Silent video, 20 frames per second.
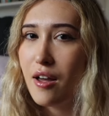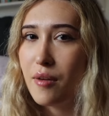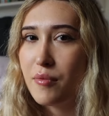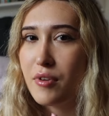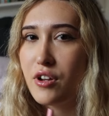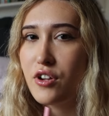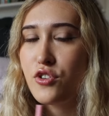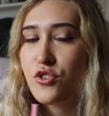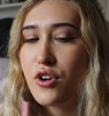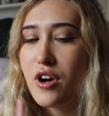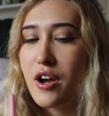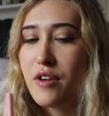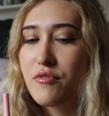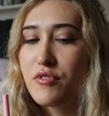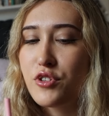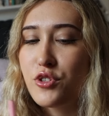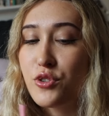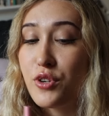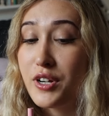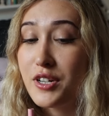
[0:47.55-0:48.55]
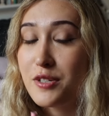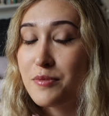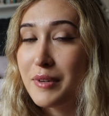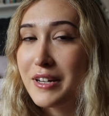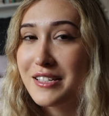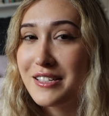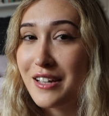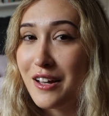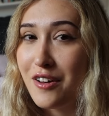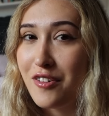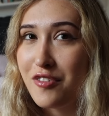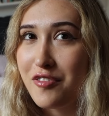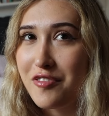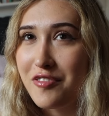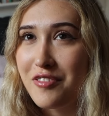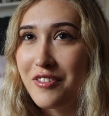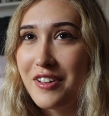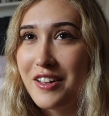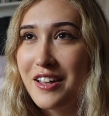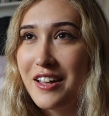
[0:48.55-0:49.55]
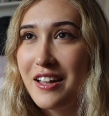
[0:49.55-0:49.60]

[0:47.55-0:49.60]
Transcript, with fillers: I'm going to try and restrict myself